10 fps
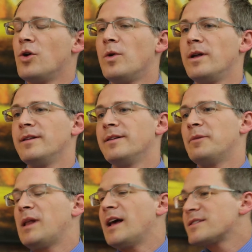Well, a
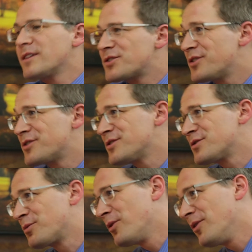plastic
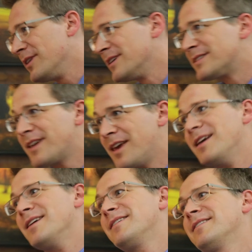surgeon's role is
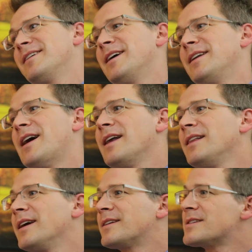key. And I
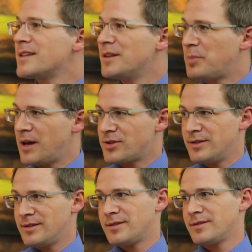like to see the
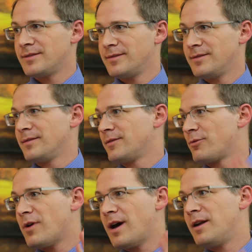patients
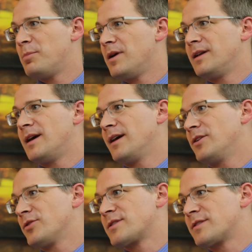right upon
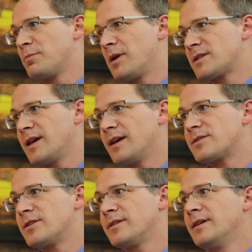diagnosis of breast
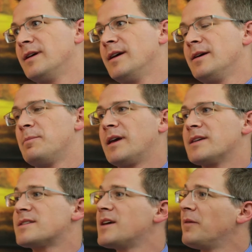cancer
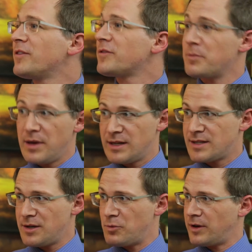because it's helpful for me to
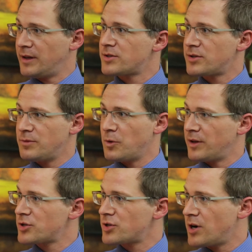see where
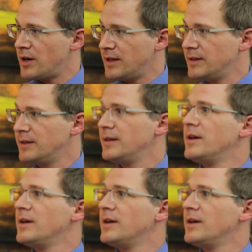they're starting.